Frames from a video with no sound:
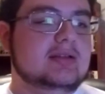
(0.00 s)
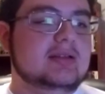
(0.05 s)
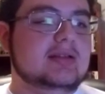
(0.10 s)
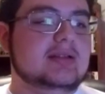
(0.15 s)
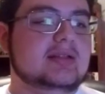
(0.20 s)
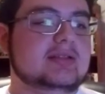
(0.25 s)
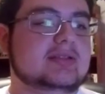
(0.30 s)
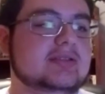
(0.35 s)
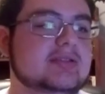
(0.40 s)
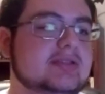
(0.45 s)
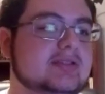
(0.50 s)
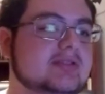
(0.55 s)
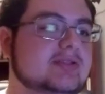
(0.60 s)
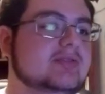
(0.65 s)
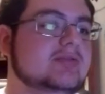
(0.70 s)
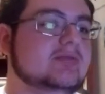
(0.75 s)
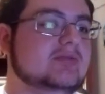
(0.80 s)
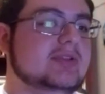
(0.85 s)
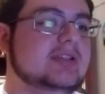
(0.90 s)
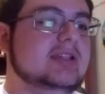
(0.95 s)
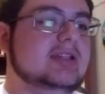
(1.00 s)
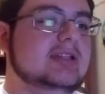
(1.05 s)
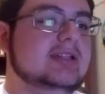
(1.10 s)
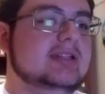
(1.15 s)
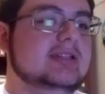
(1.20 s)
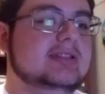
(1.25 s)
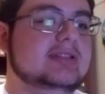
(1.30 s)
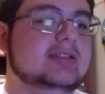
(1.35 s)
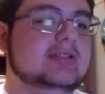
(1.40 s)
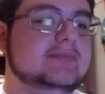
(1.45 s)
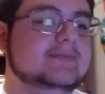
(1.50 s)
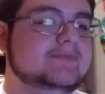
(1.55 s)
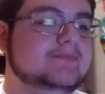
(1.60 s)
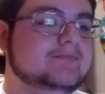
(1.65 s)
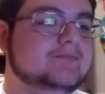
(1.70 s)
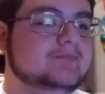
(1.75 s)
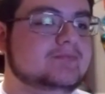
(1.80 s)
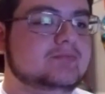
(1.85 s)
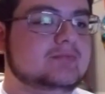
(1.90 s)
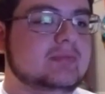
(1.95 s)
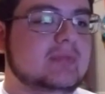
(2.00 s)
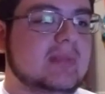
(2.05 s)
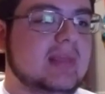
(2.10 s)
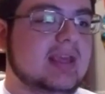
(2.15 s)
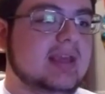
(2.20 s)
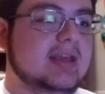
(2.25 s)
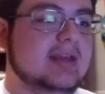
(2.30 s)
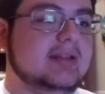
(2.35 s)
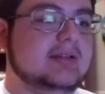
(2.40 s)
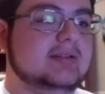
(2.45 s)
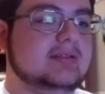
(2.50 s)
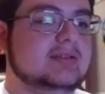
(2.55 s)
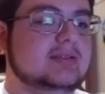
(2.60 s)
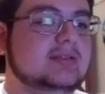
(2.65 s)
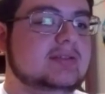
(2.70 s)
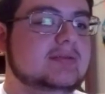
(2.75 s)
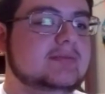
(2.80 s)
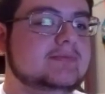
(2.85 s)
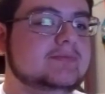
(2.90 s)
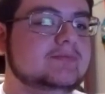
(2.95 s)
it's really easy. And